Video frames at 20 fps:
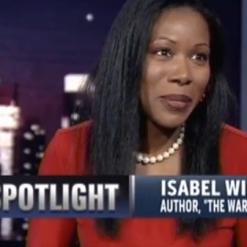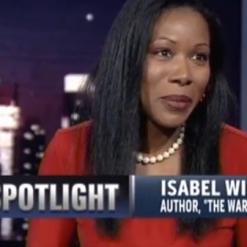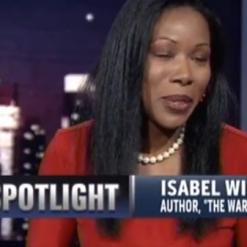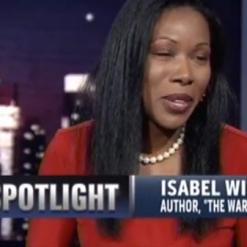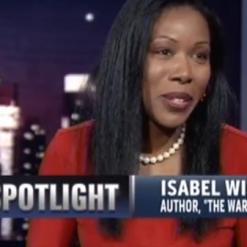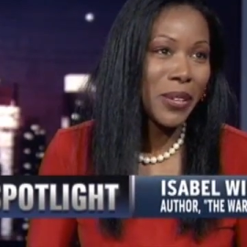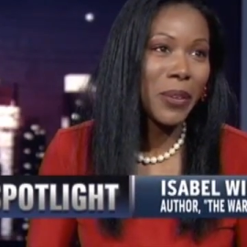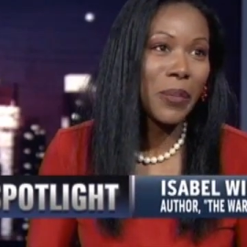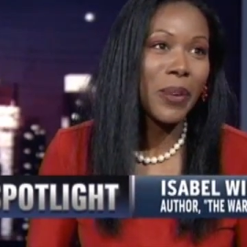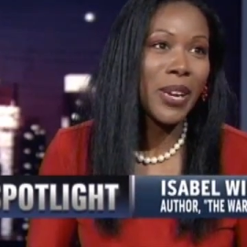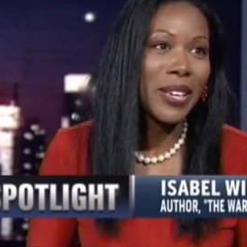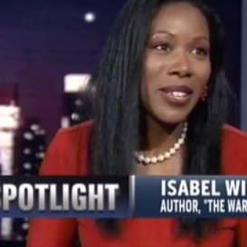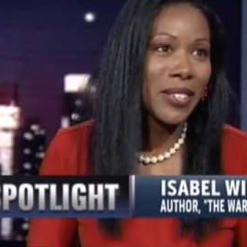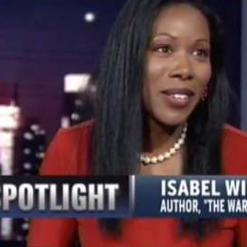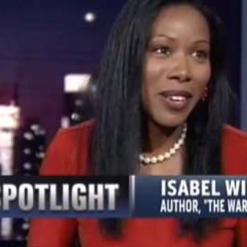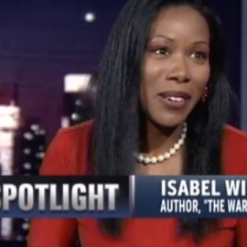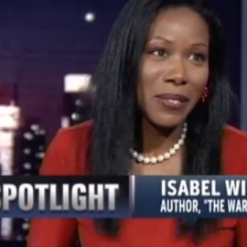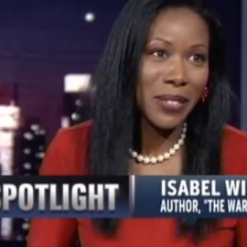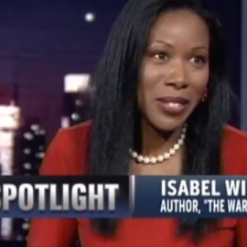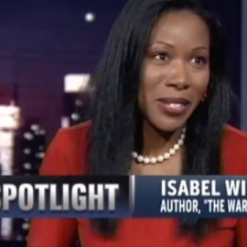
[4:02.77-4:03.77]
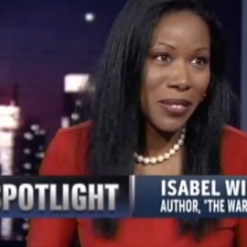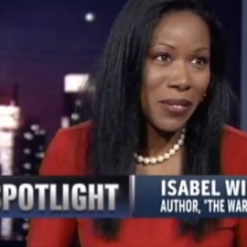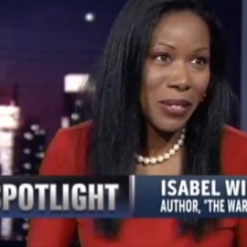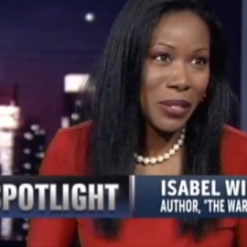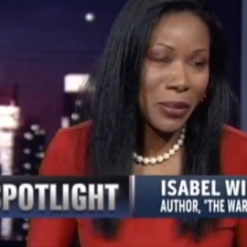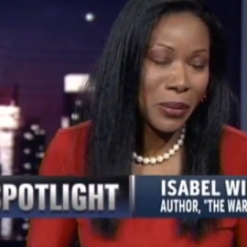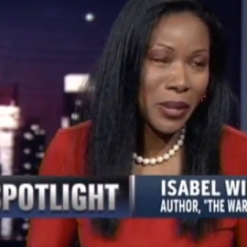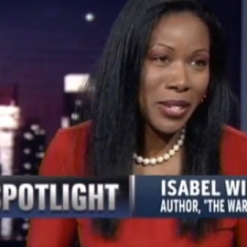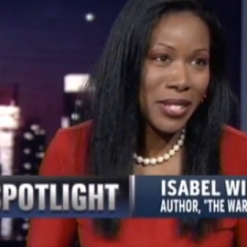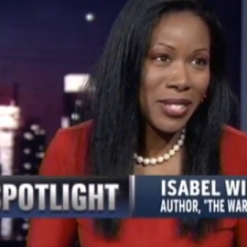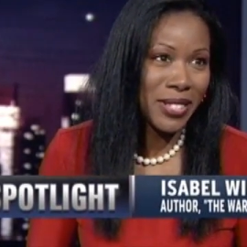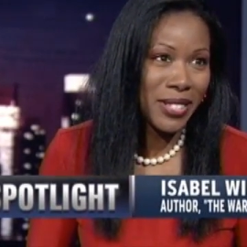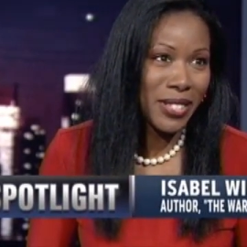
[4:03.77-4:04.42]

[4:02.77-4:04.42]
one of the great novelists of the 20th